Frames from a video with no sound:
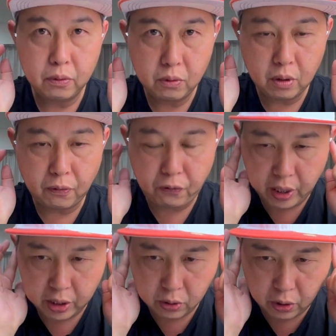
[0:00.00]
The
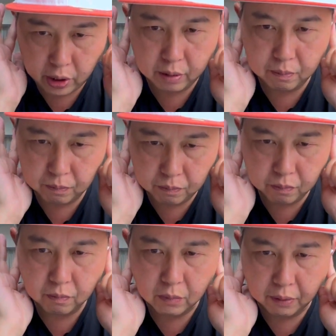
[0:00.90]
fit is good.
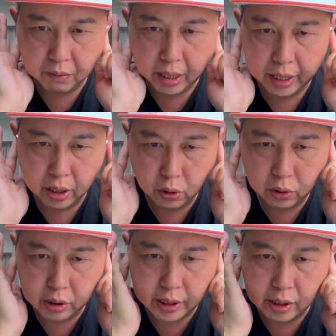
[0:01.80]
I'm getting a
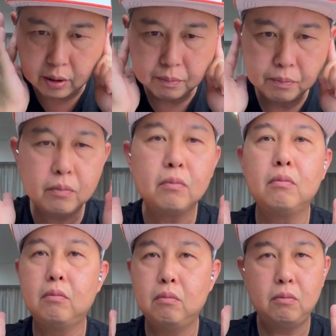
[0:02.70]
good seal.
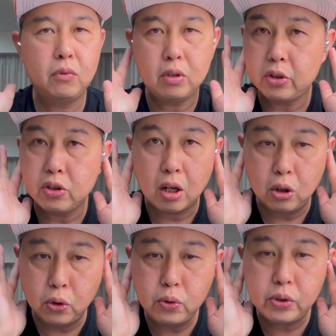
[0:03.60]
It's not
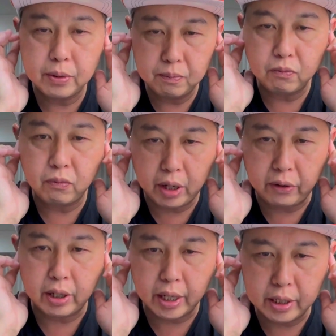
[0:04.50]
loose.
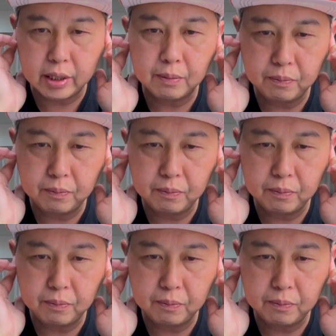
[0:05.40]
Very nice.